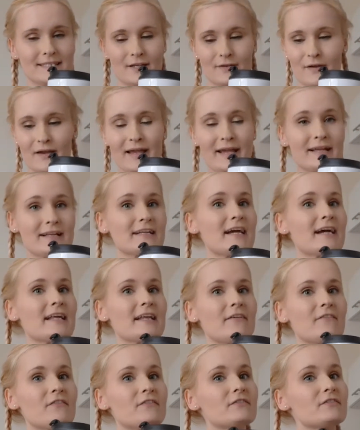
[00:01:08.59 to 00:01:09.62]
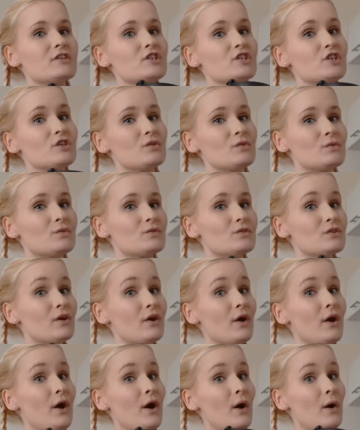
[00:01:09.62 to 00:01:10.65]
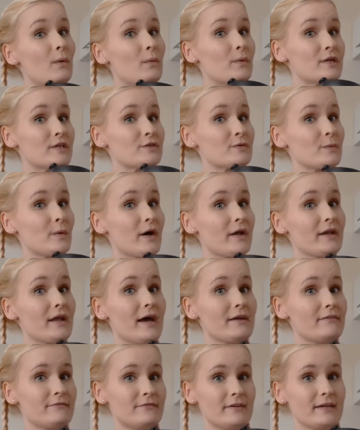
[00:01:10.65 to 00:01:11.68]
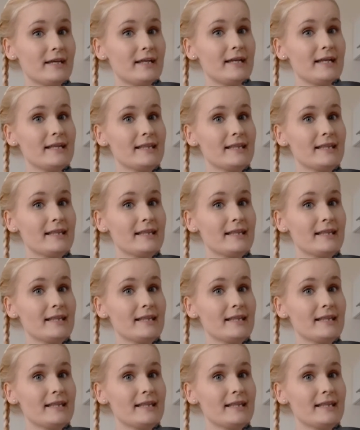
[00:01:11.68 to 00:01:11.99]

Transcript: so I can kind of choose which one I'm feeling